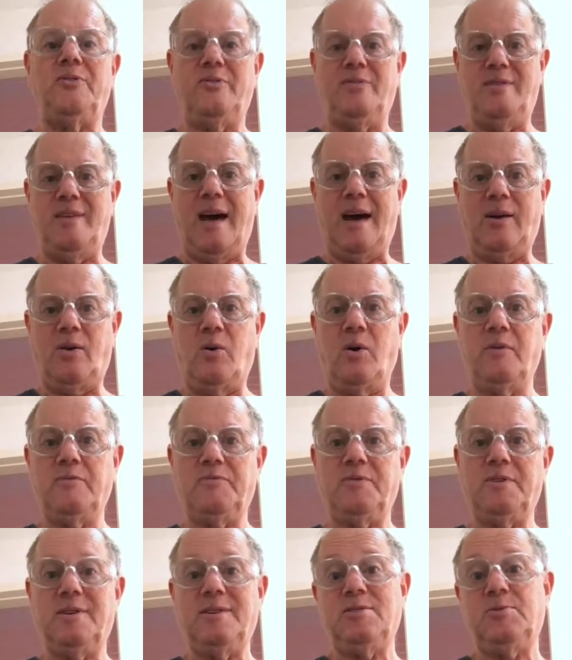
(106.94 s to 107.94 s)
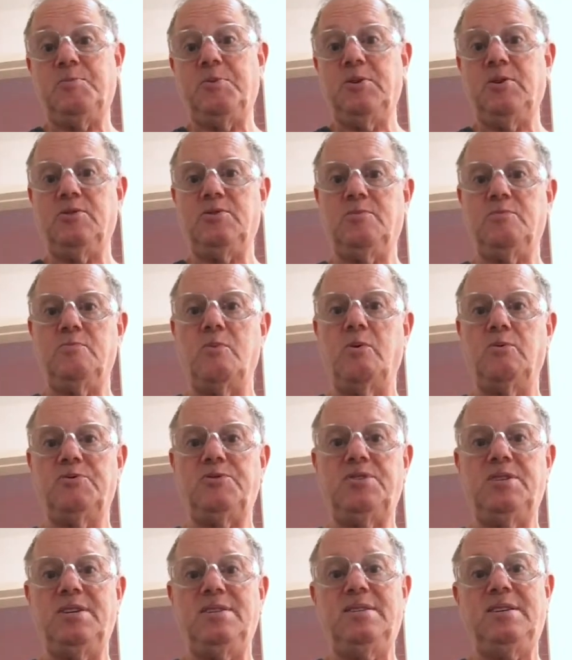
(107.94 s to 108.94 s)
it that often is because
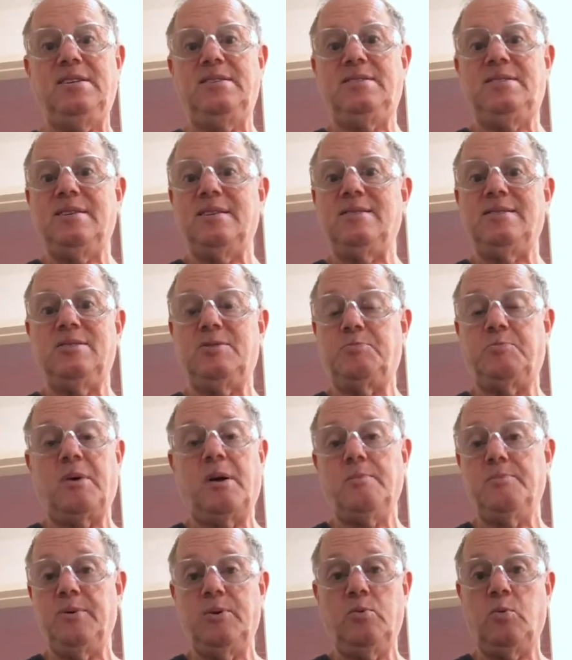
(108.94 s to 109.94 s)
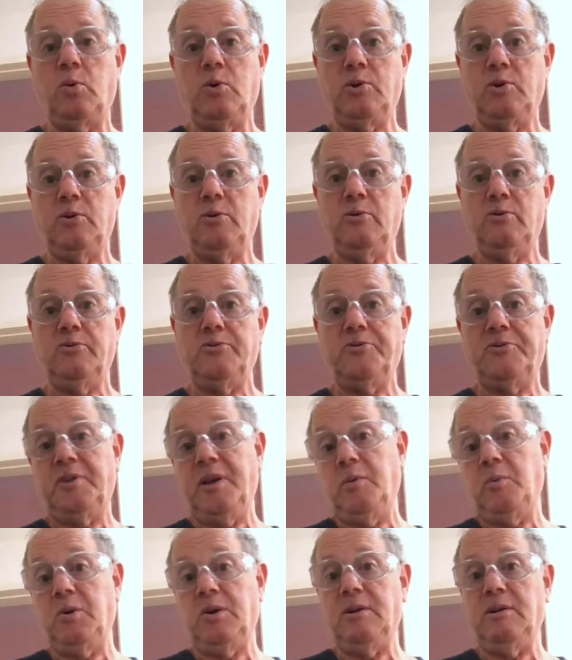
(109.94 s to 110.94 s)
most CT-6s probably weren't used.
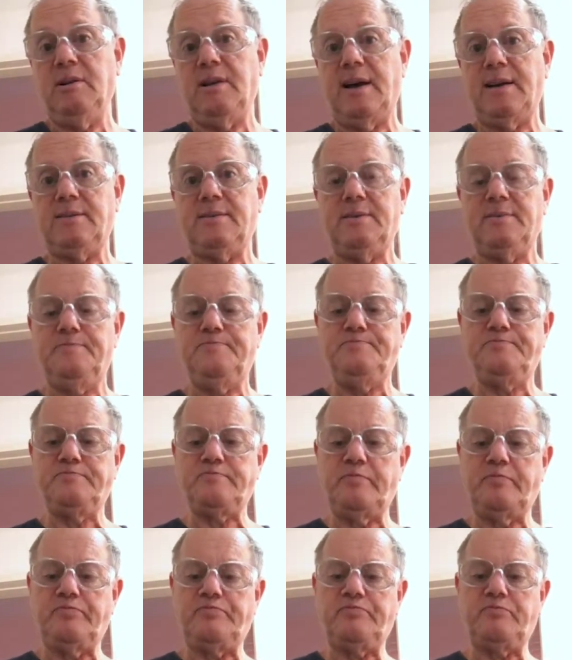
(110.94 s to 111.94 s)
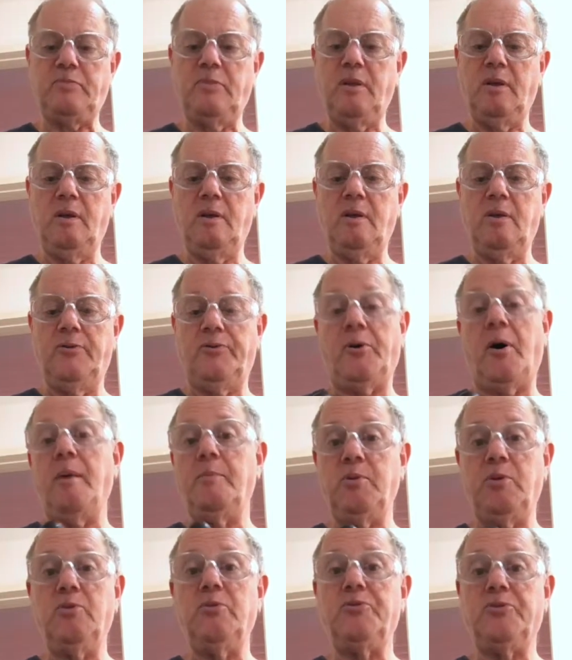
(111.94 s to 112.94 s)
They were collected. So
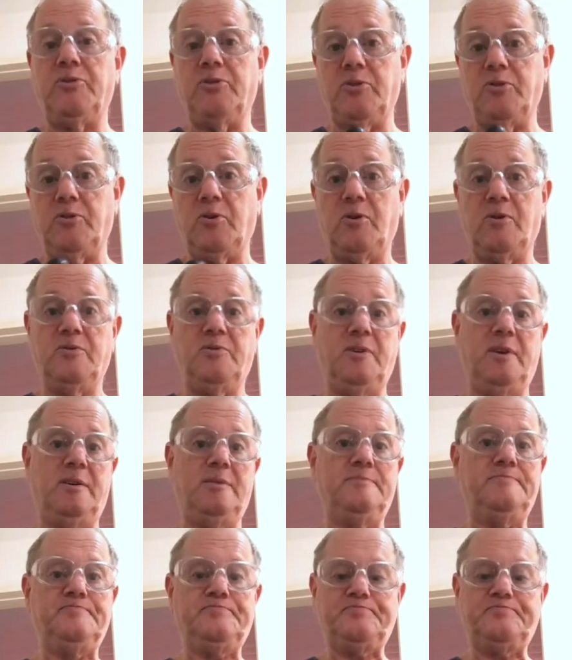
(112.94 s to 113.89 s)
I'm using the darn thing.